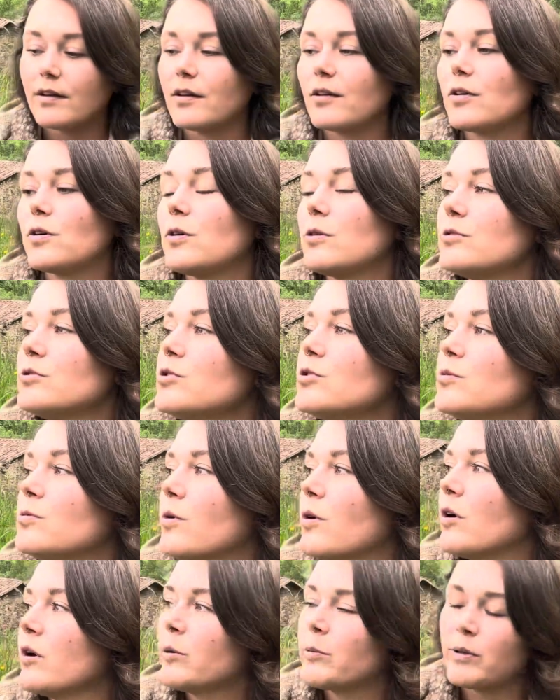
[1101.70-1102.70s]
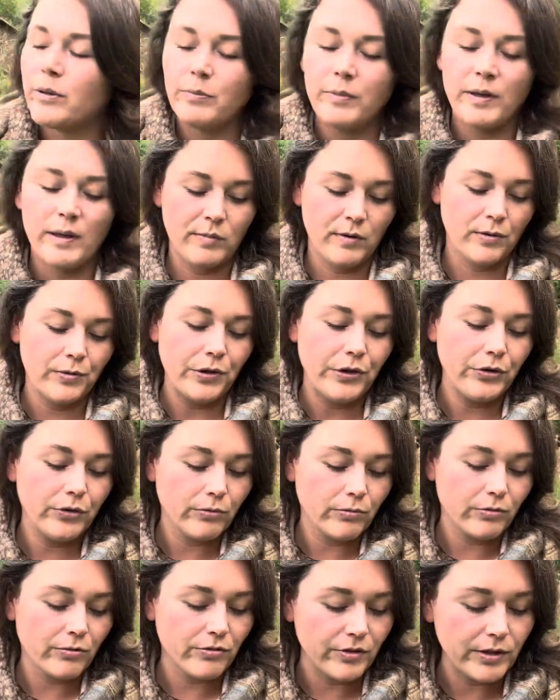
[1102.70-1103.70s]
go to war with people, when you
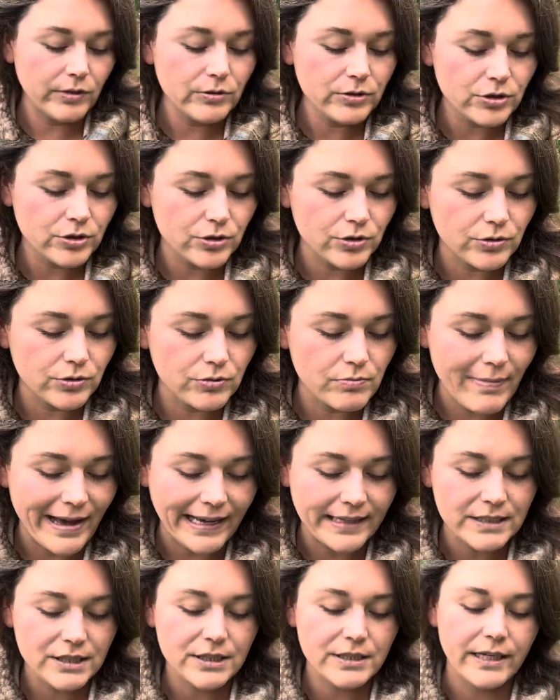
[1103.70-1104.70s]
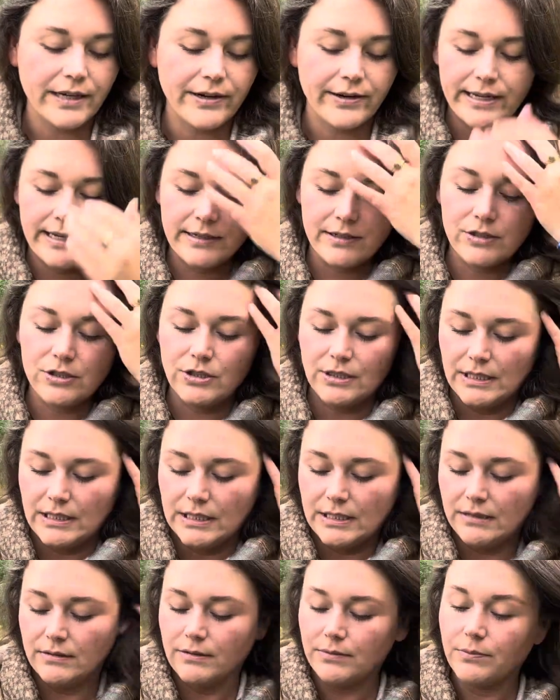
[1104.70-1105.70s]
refuse to match their
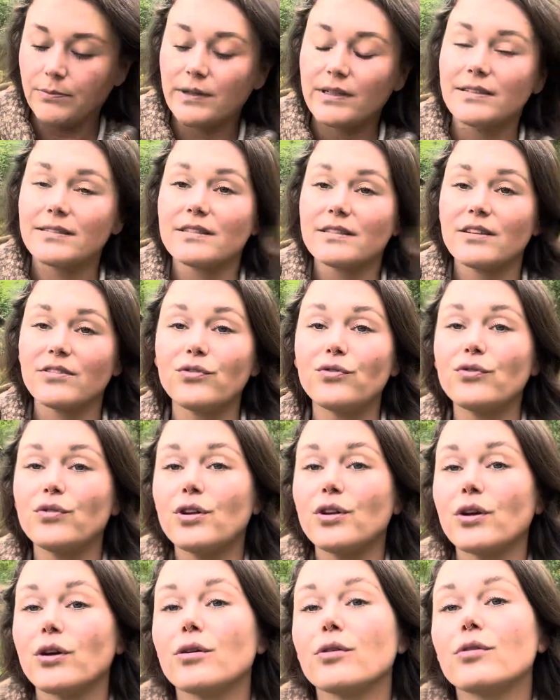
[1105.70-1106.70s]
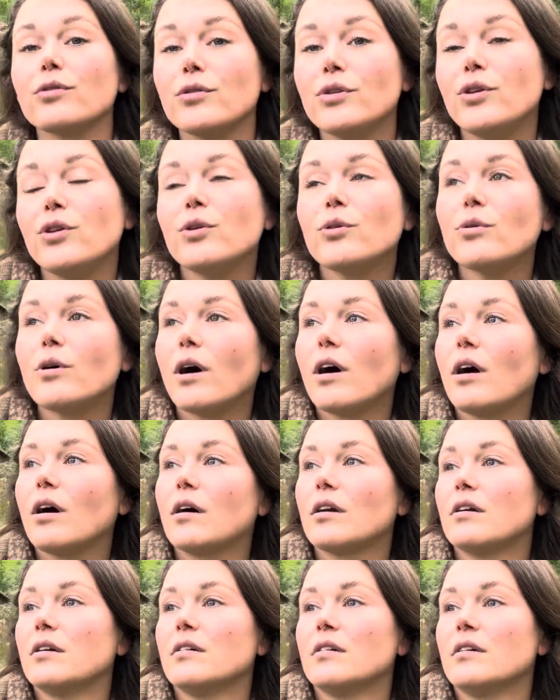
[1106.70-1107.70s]
energy. Because if, you know, you
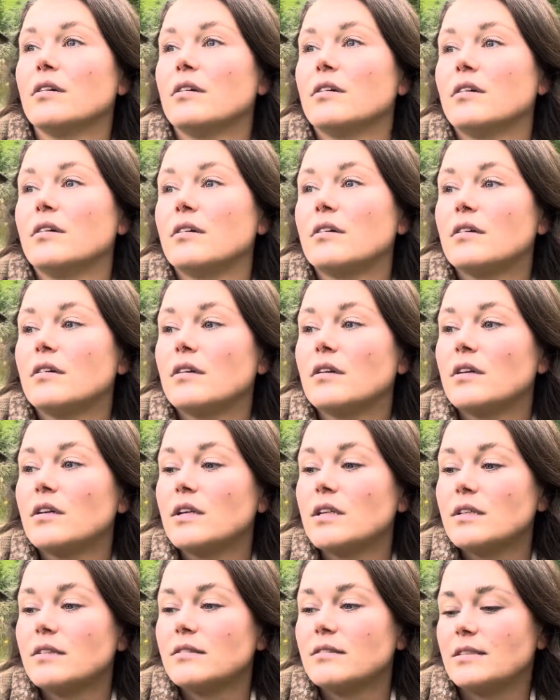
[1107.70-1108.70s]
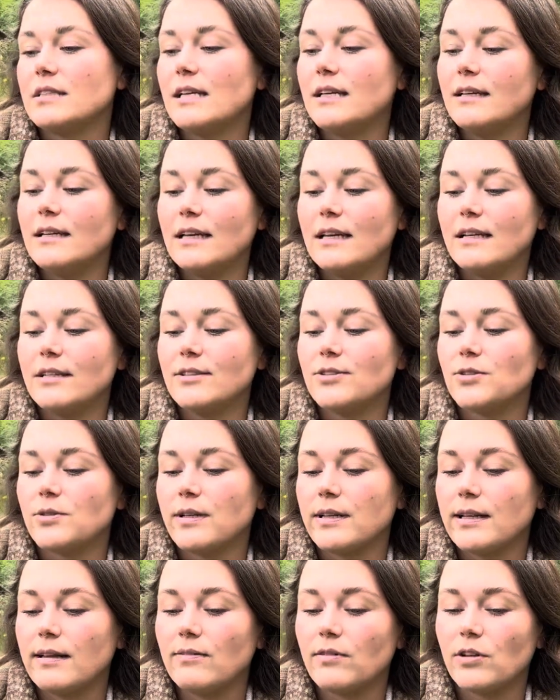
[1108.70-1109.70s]
are sinking to the
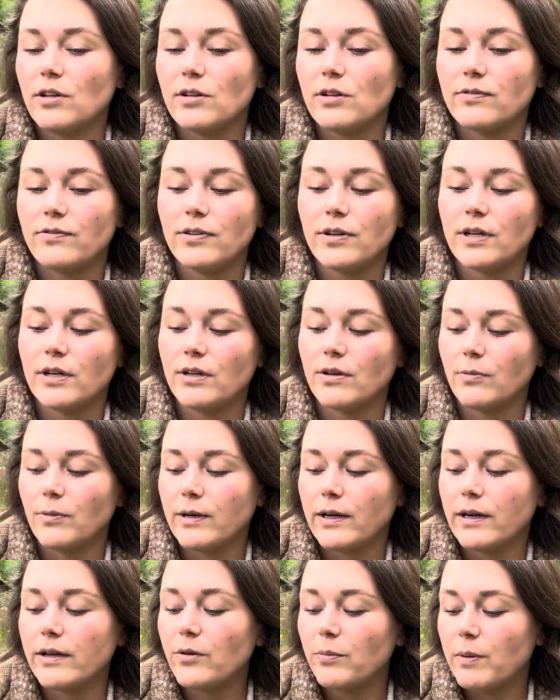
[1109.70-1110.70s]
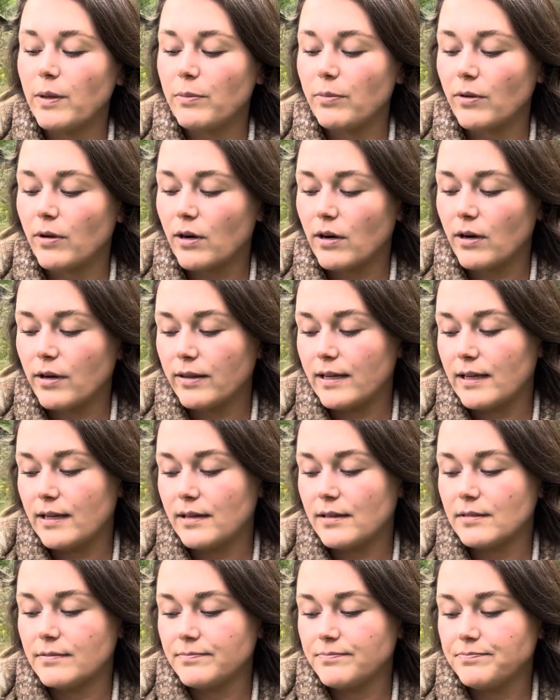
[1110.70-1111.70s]
level of where other people are,
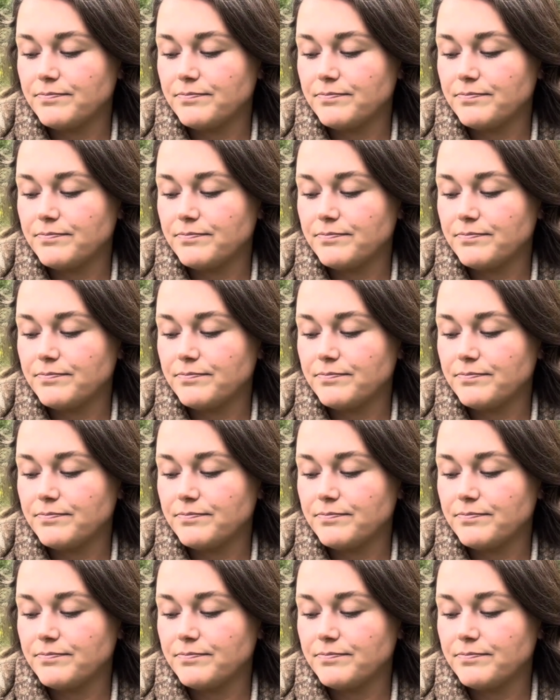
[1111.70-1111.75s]
then,